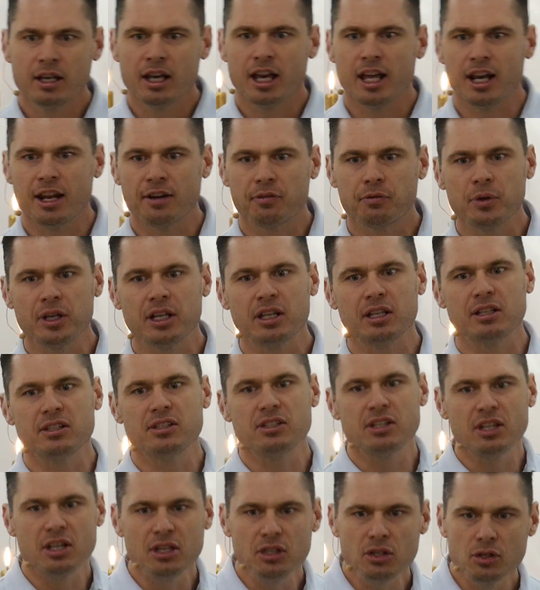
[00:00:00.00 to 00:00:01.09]
And if we
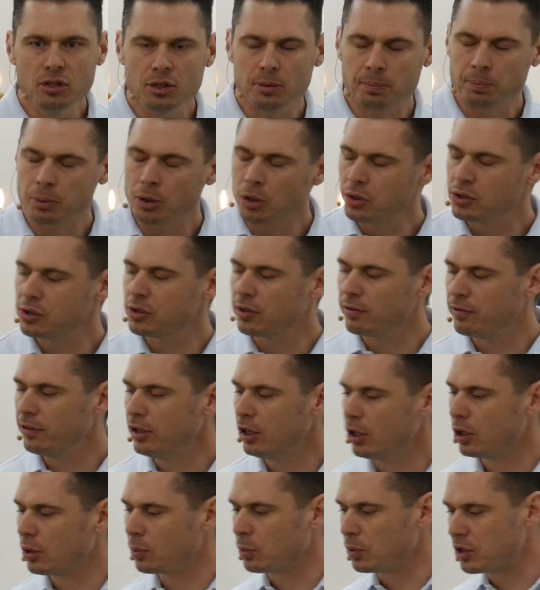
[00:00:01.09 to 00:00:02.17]
continue to
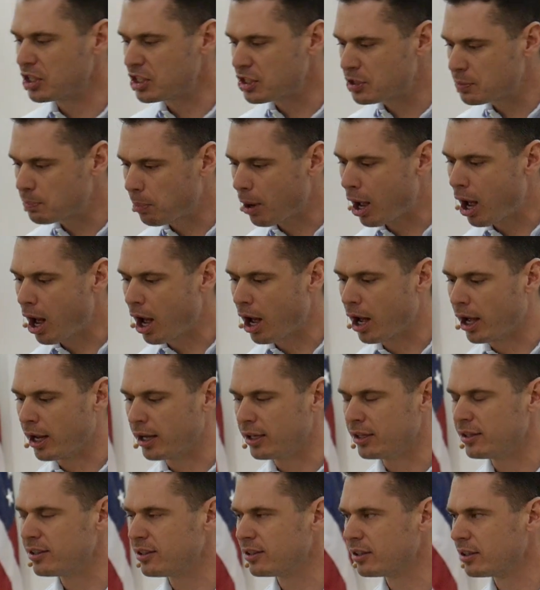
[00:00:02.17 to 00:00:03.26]
persevere and
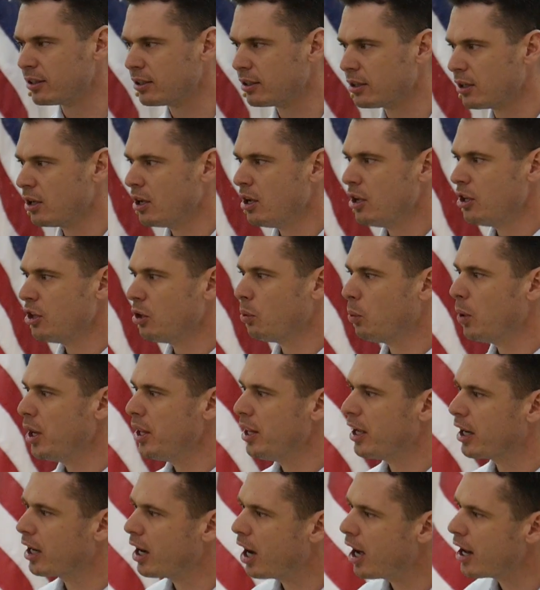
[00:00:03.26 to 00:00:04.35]
respond the way
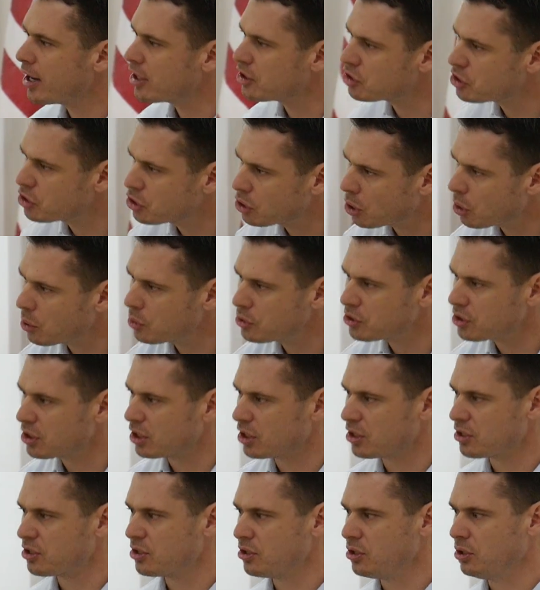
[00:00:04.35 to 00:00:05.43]
that God has chosen
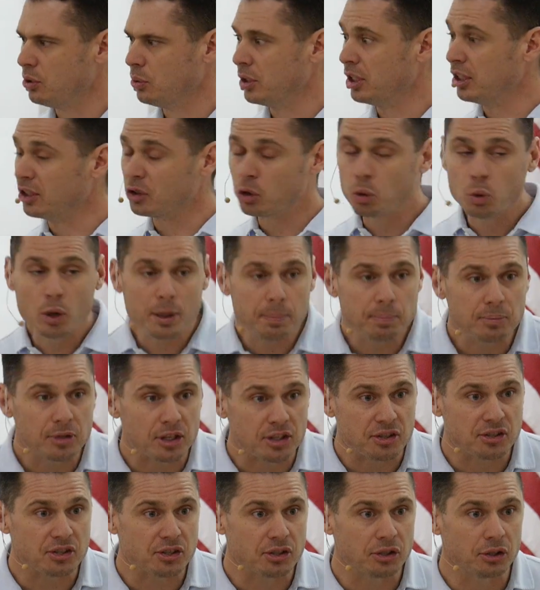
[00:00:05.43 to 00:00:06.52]
us to and equipped
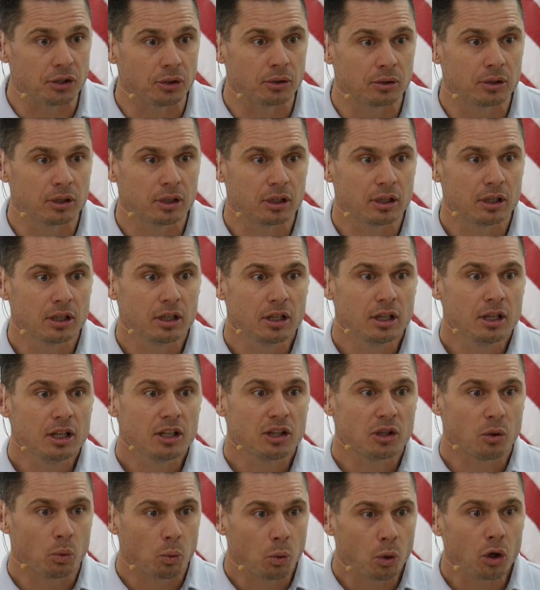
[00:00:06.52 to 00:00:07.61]
us to,
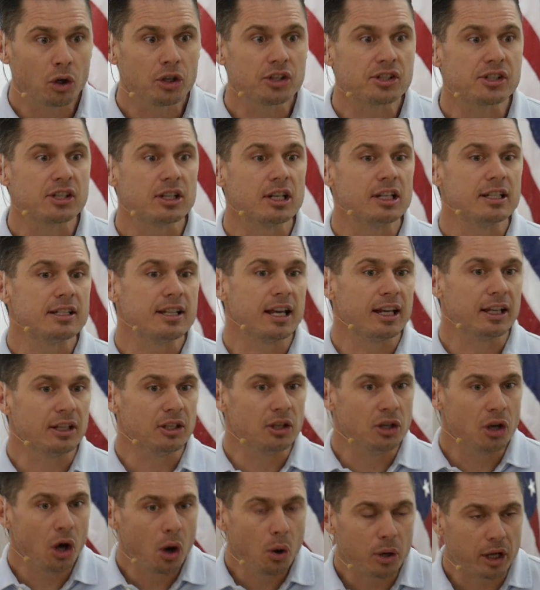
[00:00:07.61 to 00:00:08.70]
the world is going to take
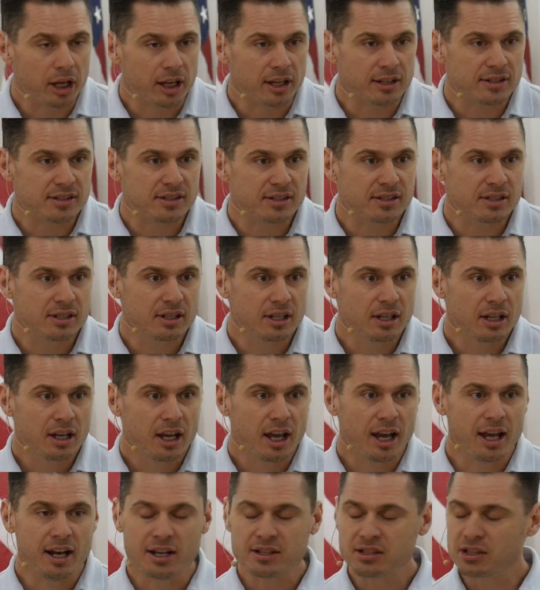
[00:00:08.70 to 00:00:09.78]
notice,
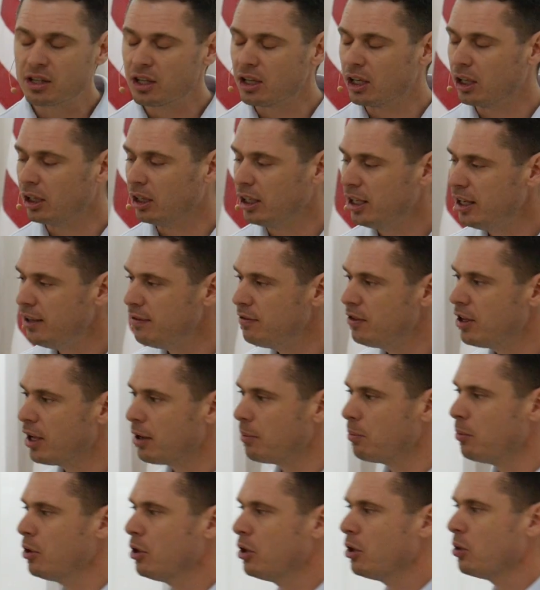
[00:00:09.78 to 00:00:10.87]
and it's going to leave them
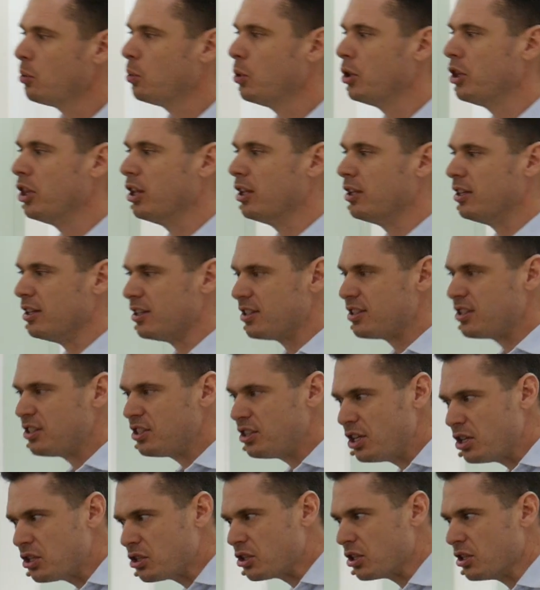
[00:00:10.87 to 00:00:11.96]
with a
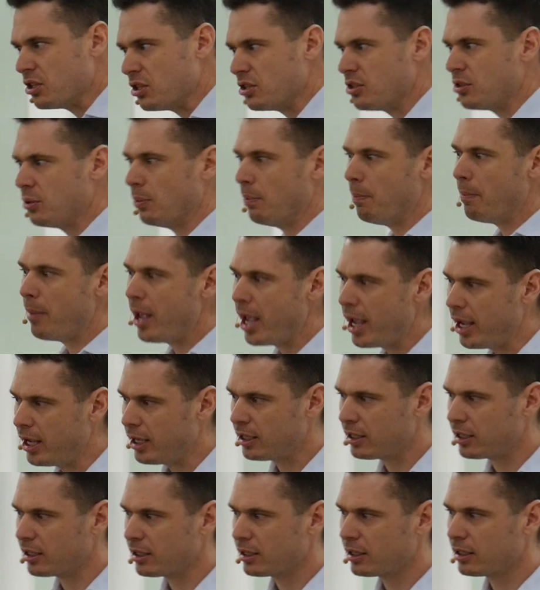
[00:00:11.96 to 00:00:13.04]
decision to
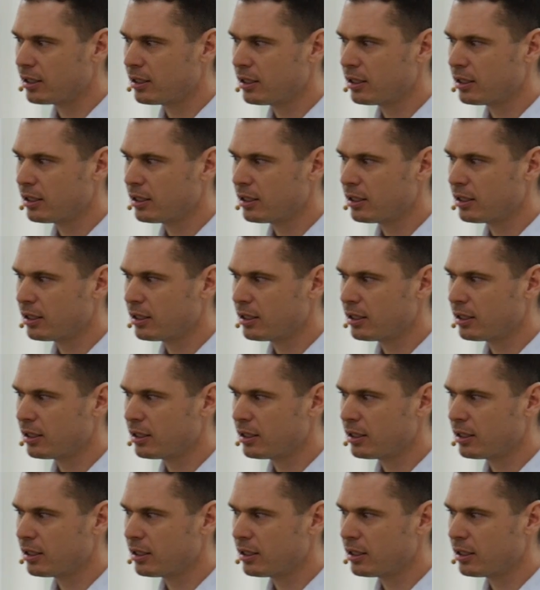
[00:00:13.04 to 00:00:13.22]
make.